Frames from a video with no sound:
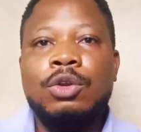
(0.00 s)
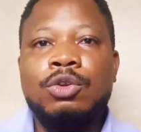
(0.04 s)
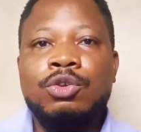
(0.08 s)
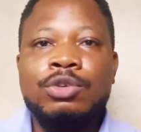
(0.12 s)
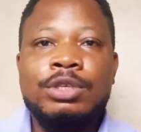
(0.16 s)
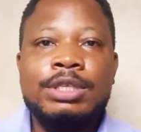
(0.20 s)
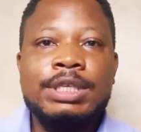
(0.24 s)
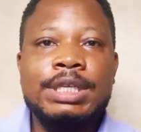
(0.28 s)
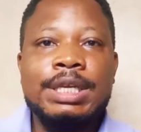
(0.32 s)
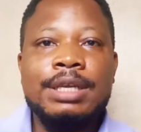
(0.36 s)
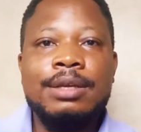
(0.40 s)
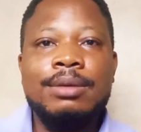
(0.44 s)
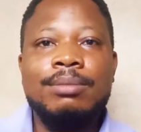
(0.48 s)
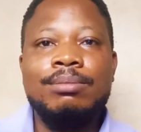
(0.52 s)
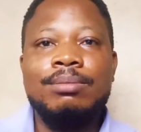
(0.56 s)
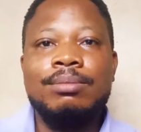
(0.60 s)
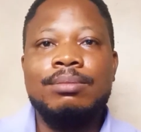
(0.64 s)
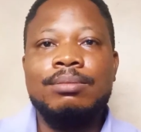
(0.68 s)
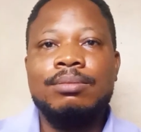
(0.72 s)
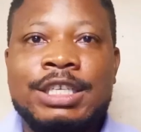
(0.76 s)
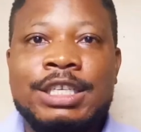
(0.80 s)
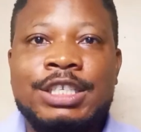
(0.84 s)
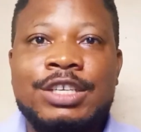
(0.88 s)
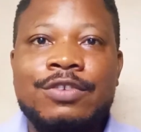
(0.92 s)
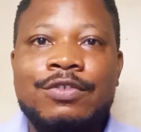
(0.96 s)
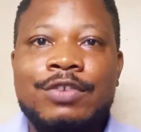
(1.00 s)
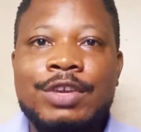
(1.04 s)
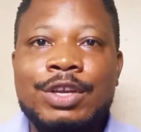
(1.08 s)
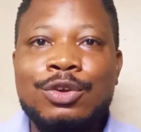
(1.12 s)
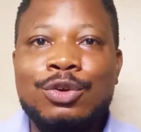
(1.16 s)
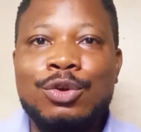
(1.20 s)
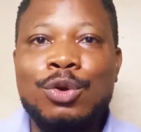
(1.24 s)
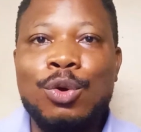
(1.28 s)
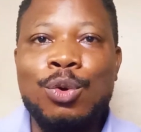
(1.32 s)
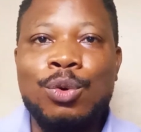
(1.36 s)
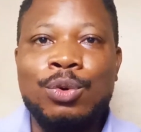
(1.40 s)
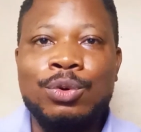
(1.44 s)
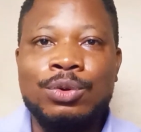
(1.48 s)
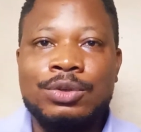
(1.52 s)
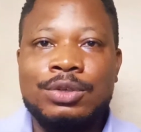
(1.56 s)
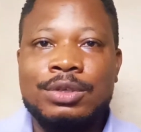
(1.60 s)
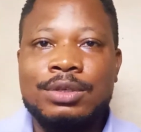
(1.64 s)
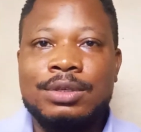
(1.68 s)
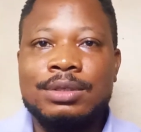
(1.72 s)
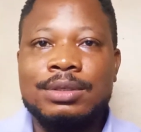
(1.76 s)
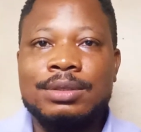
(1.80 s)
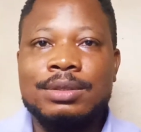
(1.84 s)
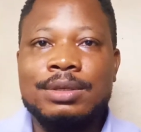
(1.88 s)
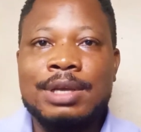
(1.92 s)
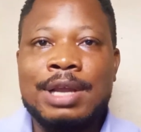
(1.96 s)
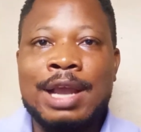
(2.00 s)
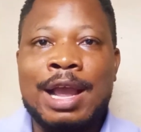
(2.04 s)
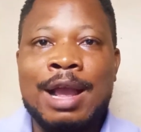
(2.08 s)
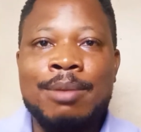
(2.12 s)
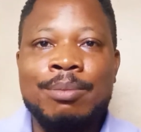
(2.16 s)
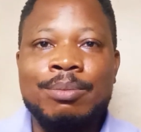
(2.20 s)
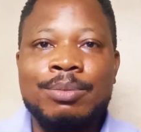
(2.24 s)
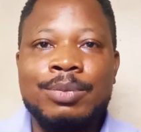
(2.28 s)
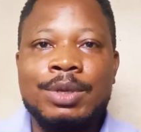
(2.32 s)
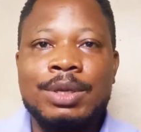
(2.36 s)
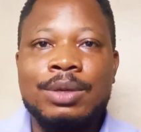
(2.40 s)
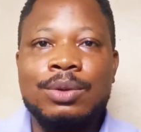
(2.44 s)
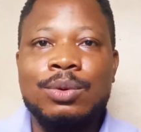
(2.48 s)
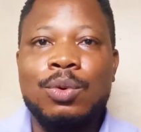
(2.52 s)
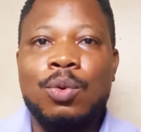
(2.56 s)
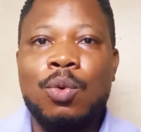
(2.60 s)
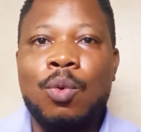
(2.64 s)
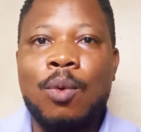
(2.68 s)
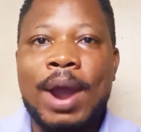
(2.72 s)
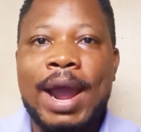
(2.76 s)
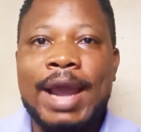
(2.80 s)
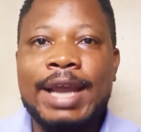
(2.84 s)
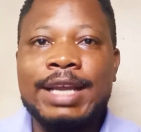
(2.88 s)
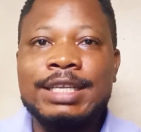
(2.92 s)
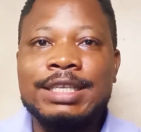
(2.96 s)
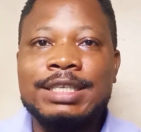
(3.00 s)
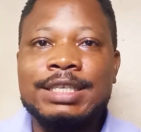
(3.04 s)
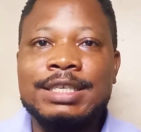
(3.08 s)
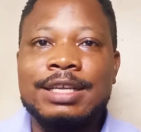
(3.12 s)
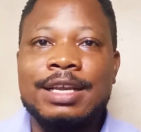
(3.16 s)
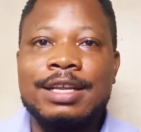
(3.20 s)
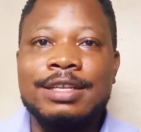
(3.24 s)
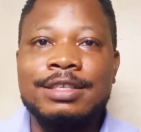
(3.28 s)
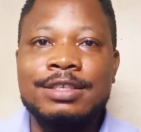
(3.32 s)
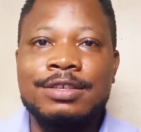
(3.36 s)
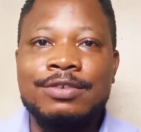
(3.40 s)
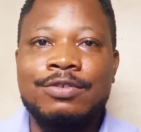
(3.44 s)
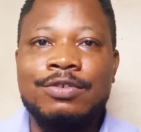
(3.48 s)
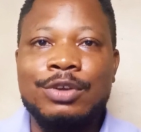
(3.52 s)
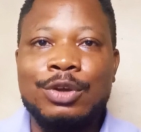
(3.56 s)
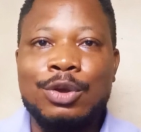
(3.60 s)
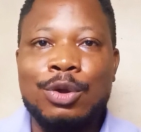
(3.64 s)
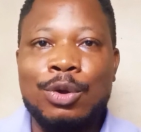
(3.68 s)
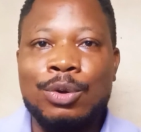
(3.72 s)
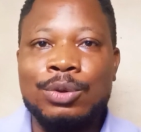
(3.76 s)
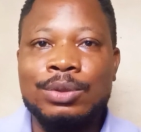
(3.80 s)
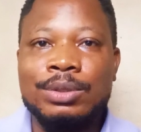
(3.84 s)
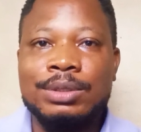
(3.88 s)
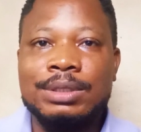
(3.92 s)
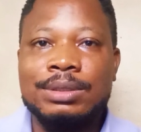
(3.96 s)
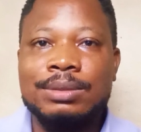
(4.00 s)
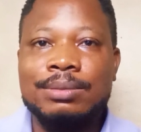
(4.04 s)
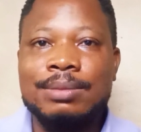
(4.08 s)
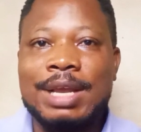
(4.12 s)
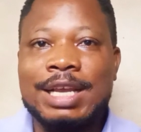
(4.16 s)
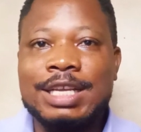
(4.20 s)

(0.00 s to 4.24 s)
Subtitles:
You see, achieving goals can be quite difficult,